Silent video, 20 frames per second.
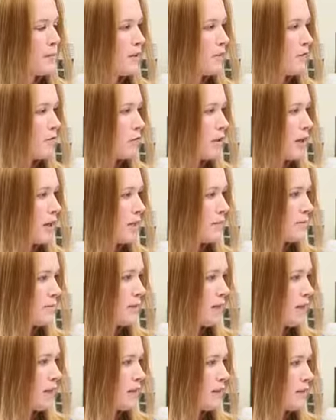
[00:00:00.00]
being
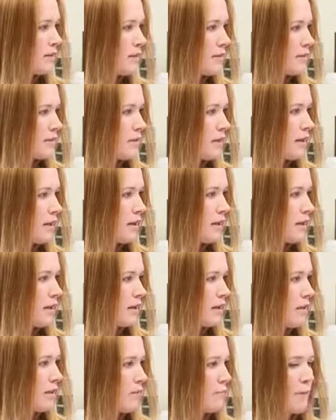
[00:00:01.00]
framed as
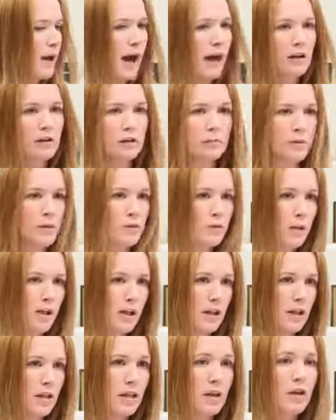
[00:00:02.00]
a battle
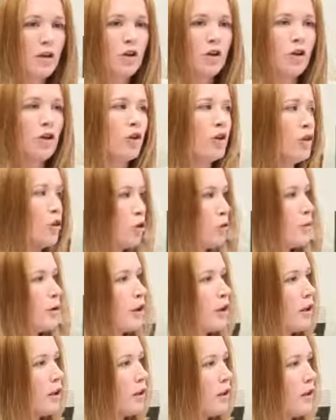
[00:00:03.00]
between
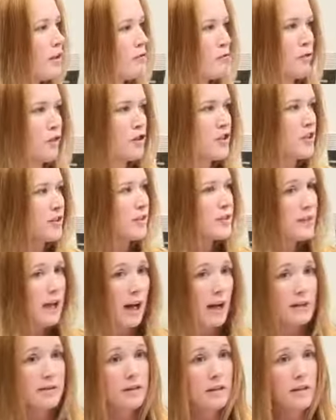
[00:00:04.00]
Uber versus
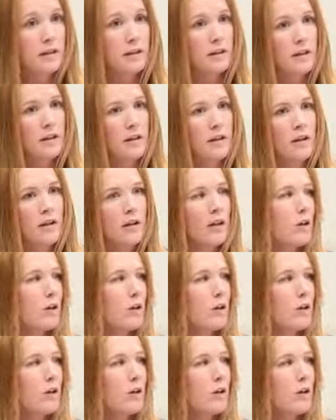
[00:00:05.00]
taxi. Mm-hmm.